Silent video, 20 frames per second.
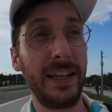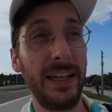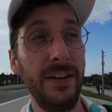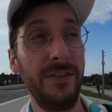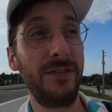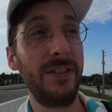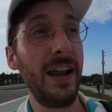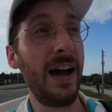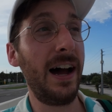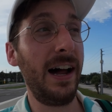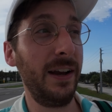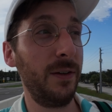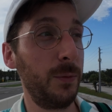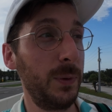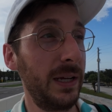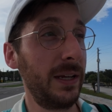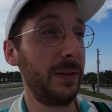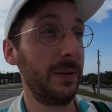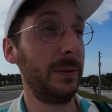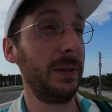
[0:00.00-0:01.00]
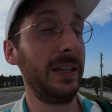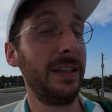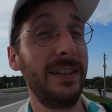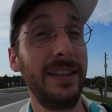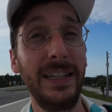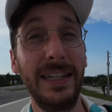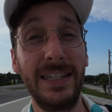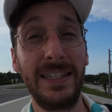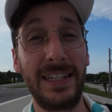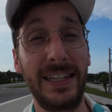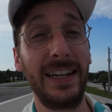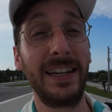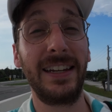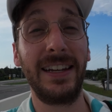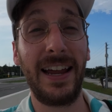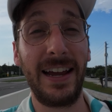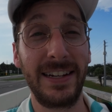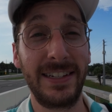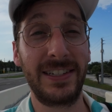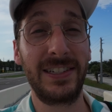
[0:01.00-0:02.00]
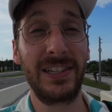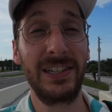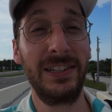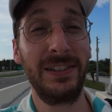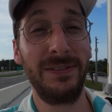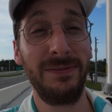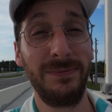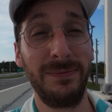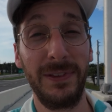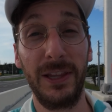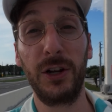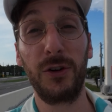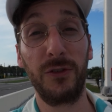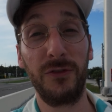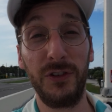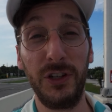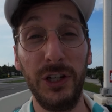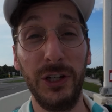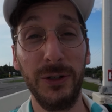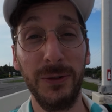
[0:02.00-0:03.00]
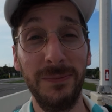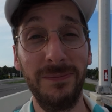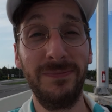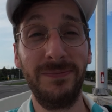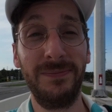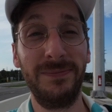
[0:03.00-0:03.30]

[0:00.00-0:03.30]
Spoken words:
If not, we can at least get a nice little view.